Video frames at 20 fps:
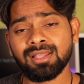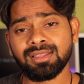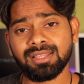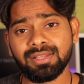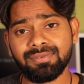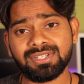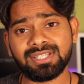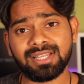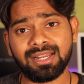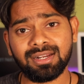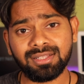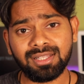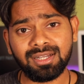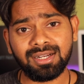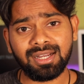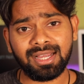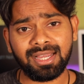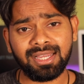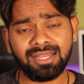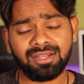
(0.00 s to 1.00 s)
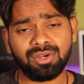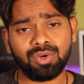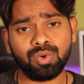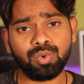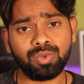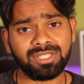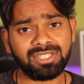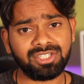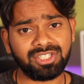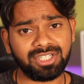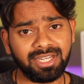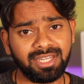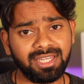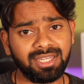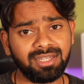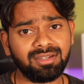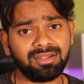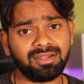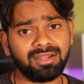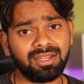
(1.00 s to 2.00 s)
There was another guy who is
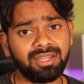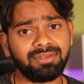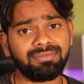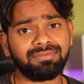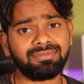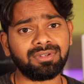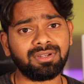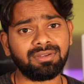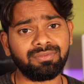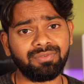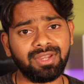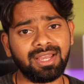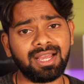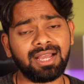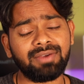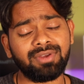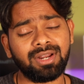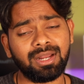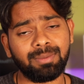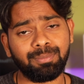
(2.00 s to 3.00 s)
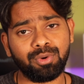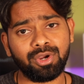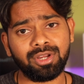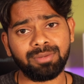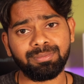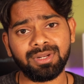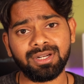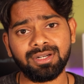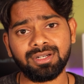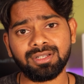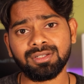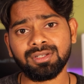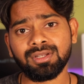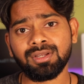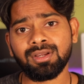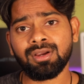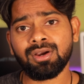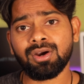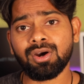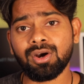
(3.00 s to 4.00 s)
checking if we have an appointment
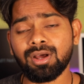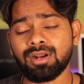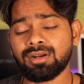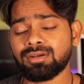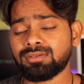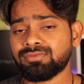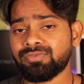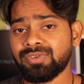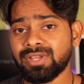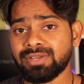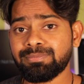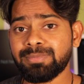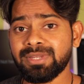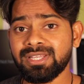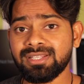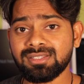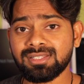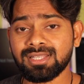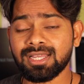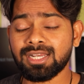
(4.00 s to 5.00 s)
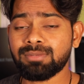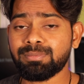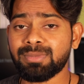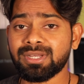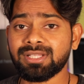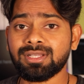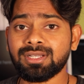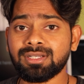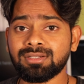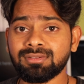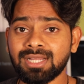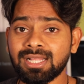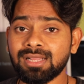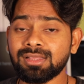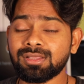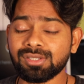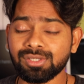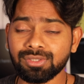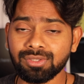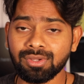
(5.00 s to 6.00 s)
or we have been sent by the
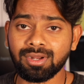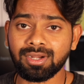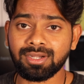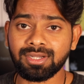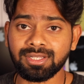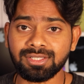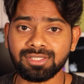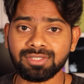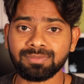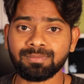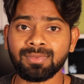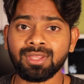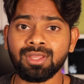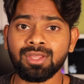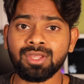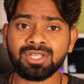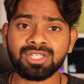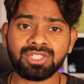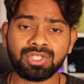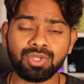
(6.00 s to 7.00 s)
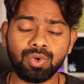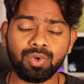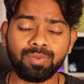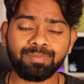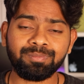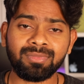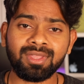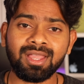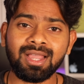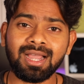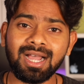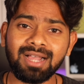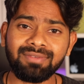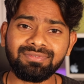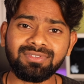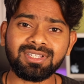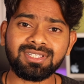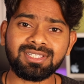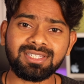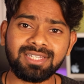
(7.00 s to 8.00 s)
health authorities. So,
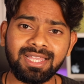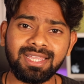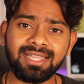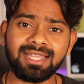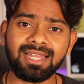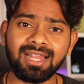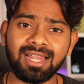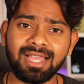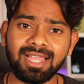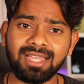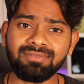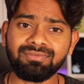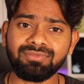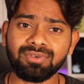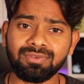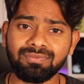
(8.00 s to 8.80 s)
after staying in line